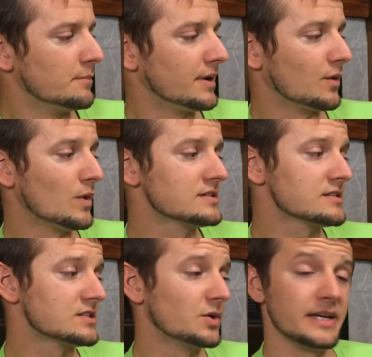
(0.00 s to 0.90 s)
But it
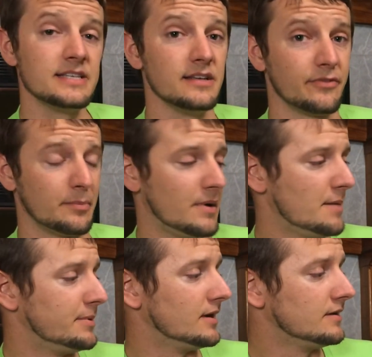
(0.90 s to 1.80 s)
wasn't so easy for
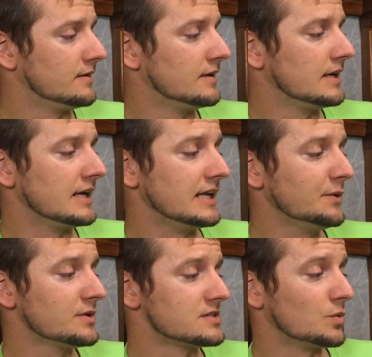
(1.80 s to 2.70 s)
Papa. He
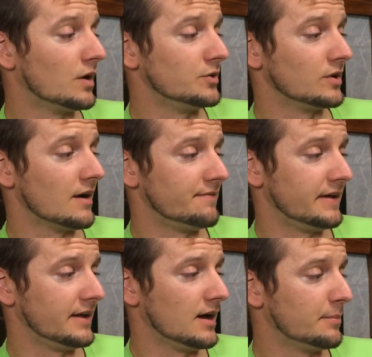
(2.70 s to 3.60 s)
was the one who got
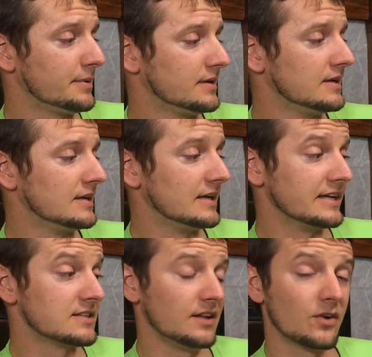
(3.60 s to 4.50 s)
fed up.
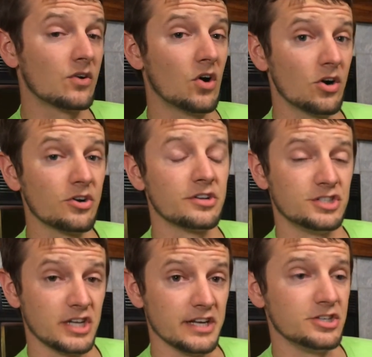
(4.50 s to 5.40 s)
It's a little harder to
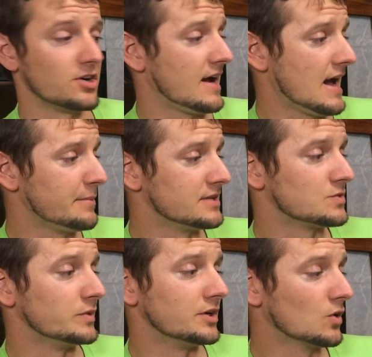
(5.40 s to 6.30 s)
change your habits
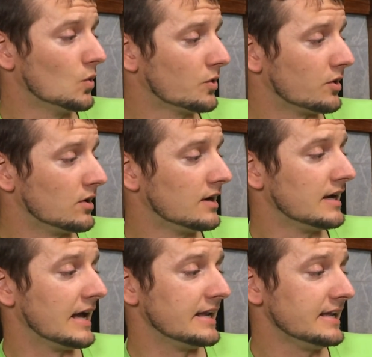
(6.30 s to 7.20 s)
when you're older,
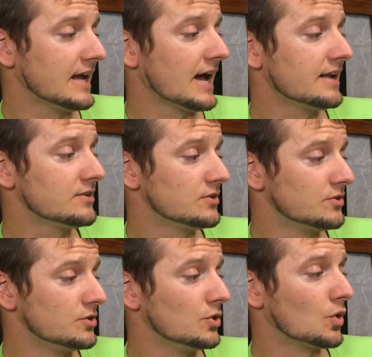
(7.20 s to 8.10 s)
and he had to
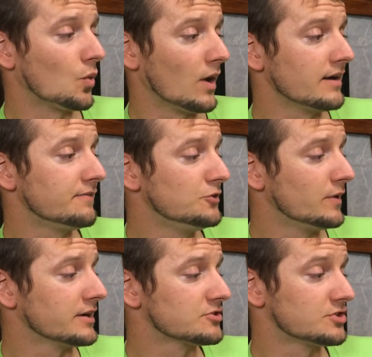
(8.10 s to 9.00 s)
do quite a few
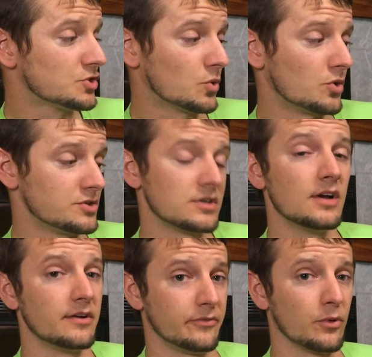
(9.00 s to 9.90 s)
extra chores
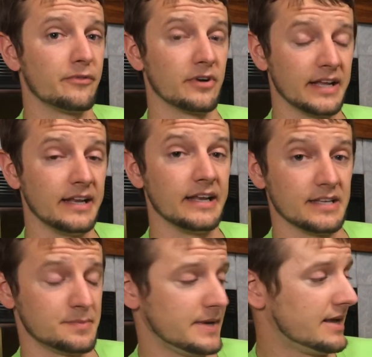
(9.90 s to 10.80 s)
for forgetting
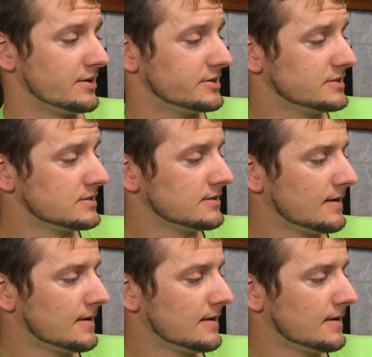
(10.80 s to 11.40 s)
his manners.